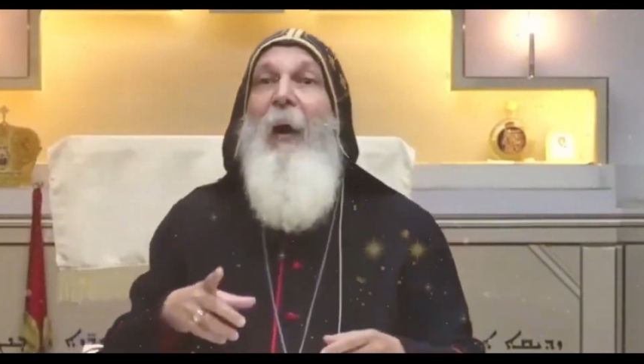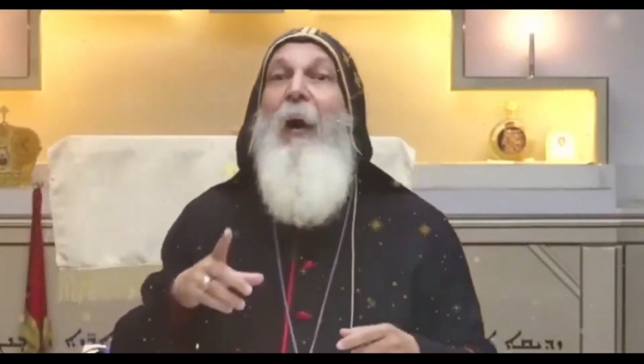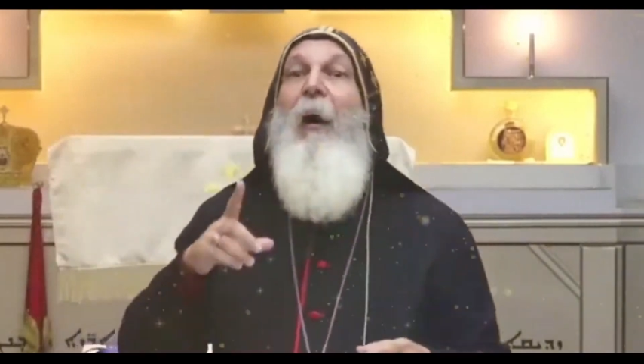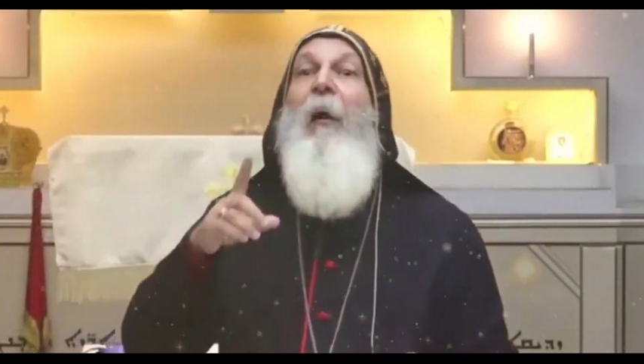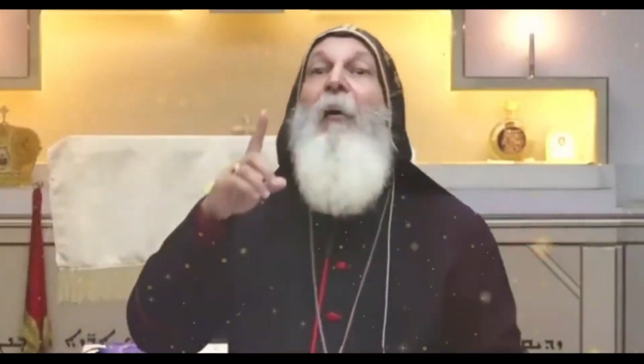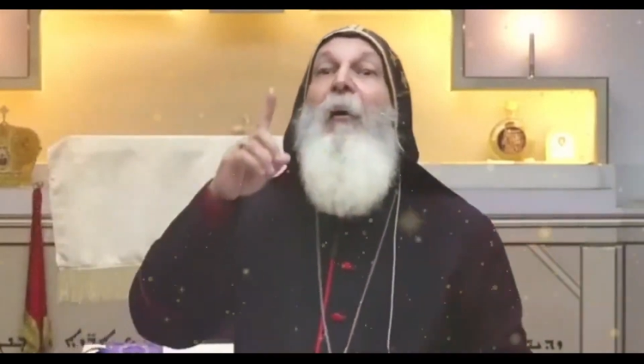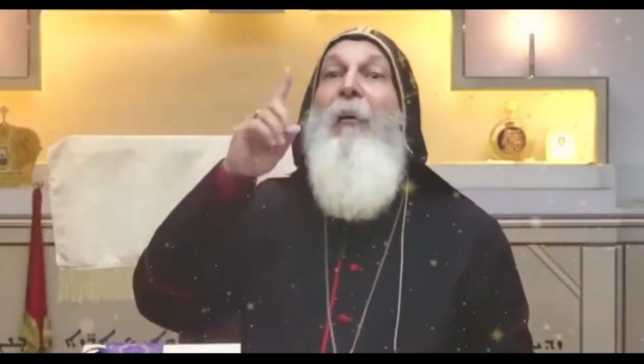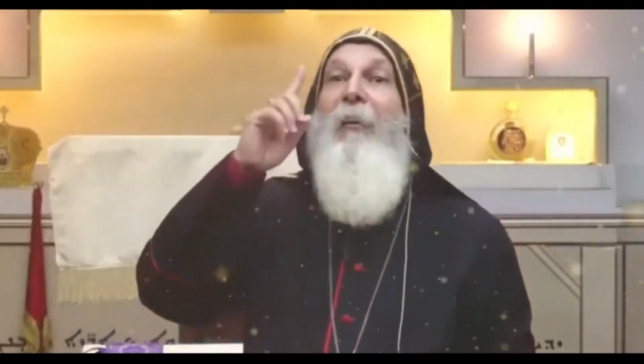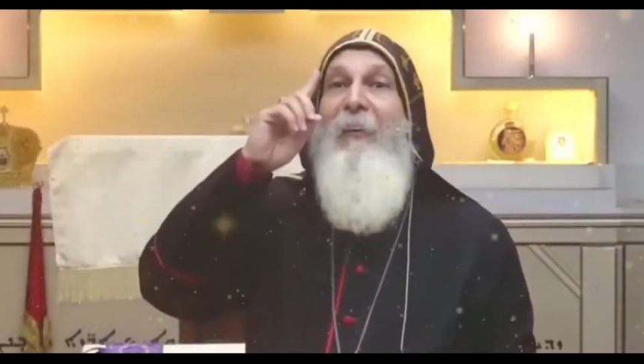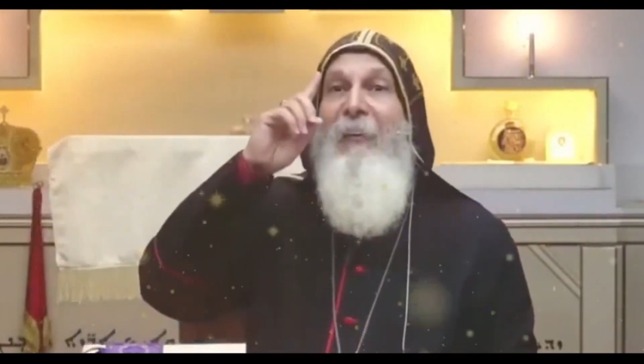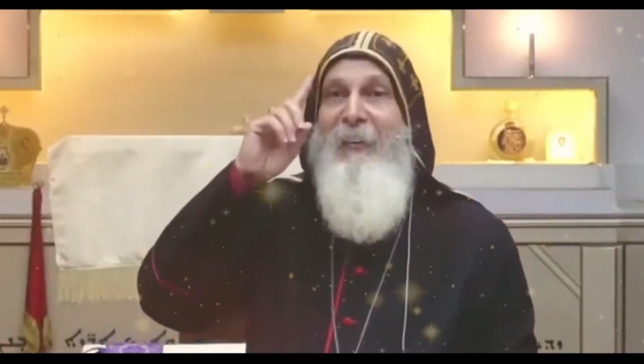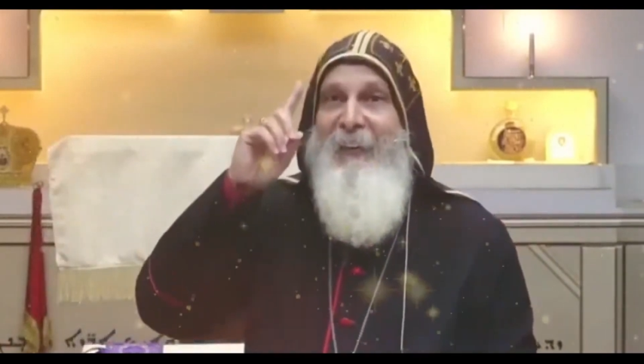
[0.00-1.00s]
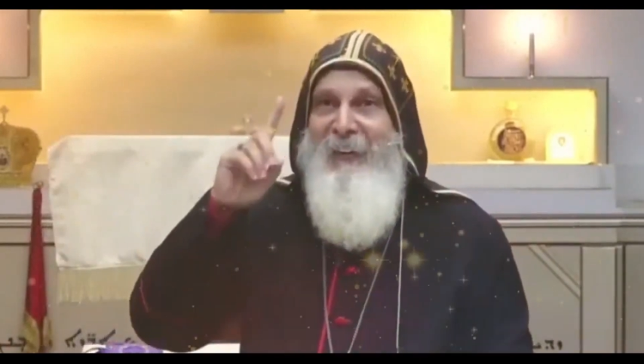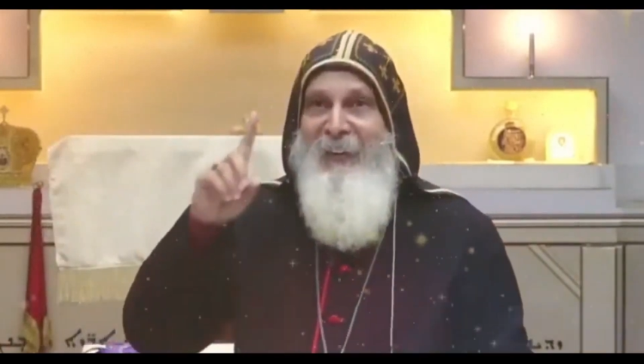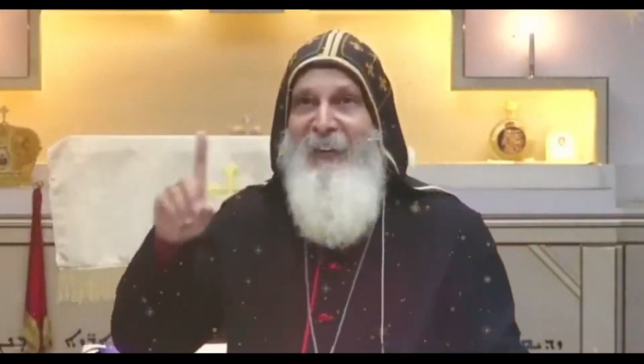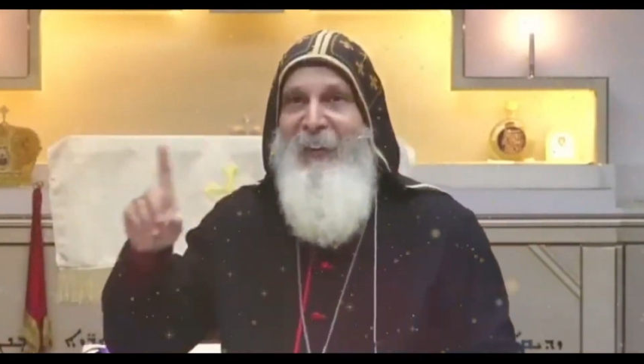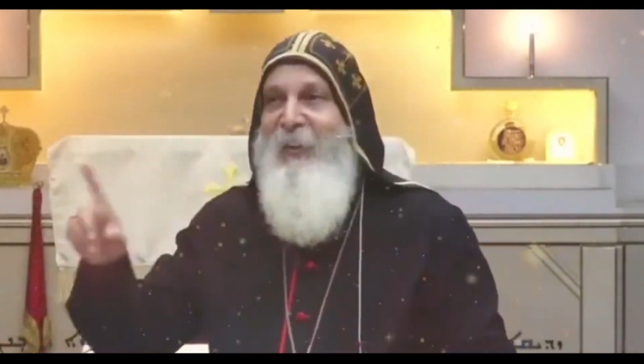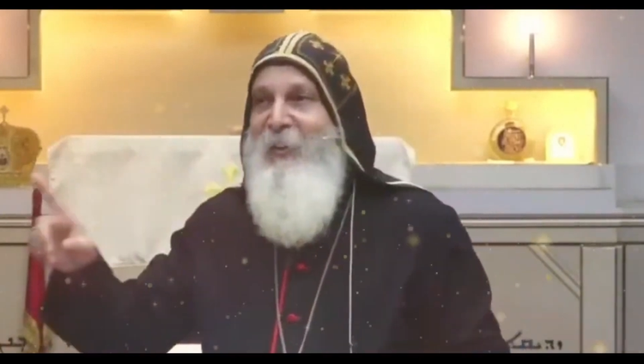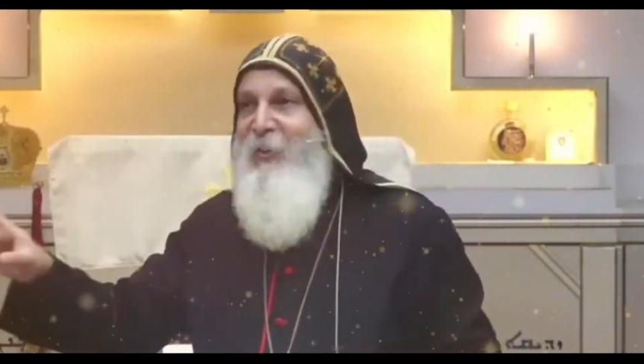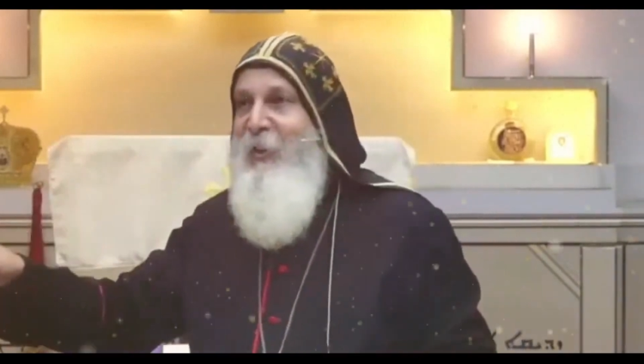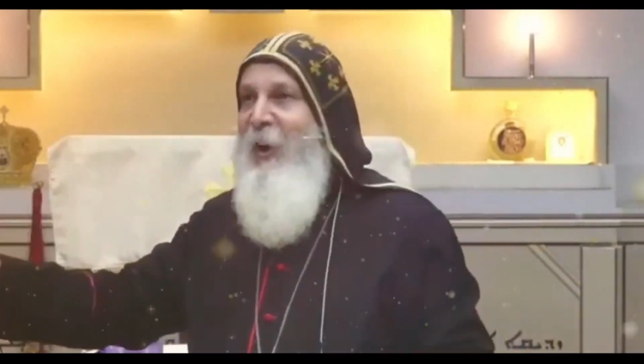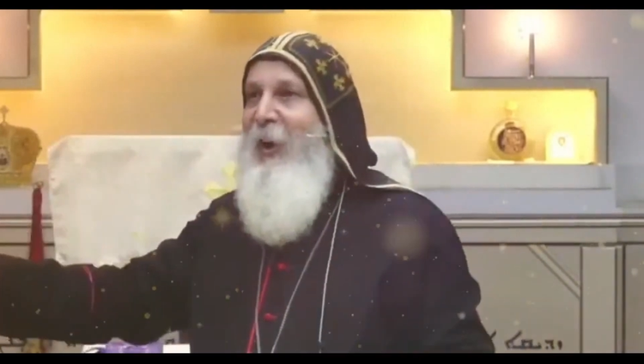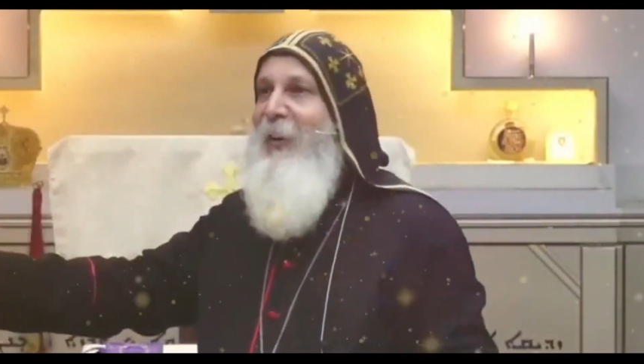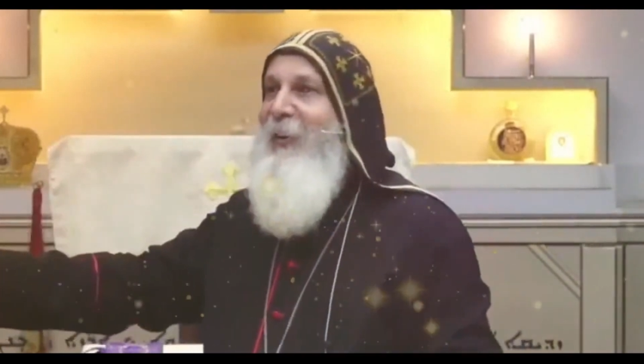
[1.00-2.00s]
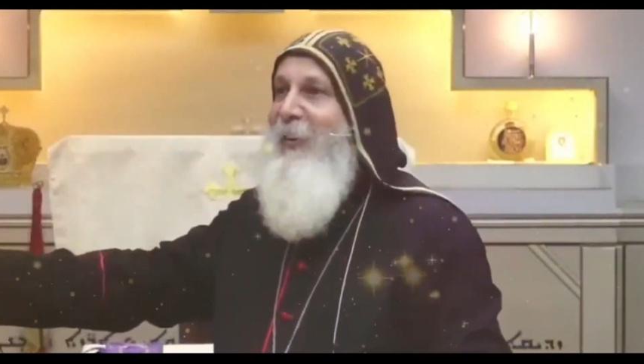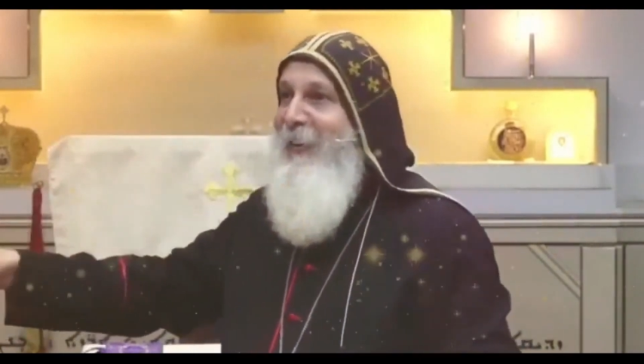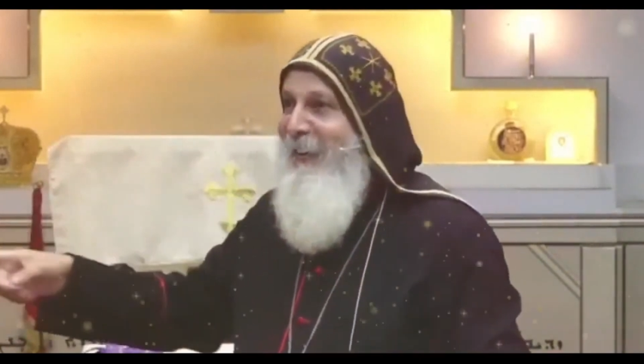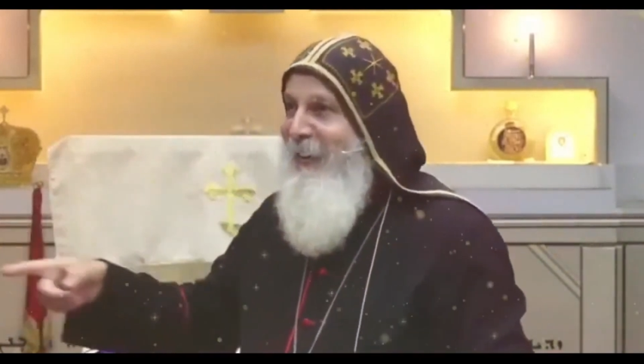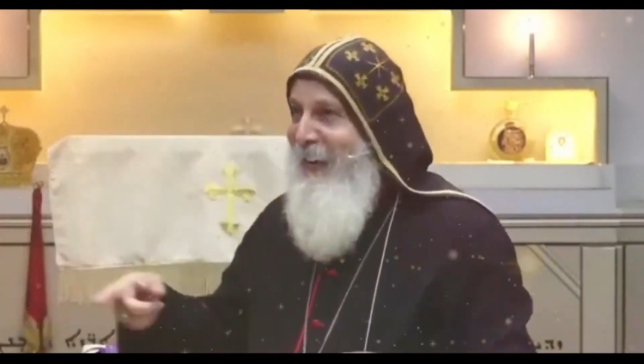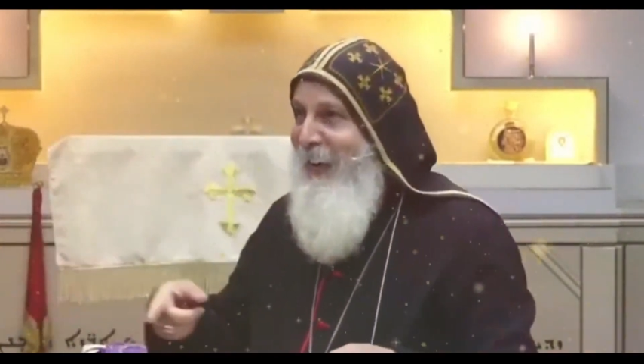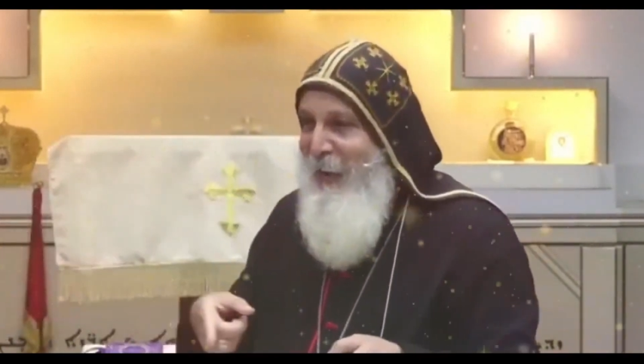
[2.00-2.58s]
Oh, John,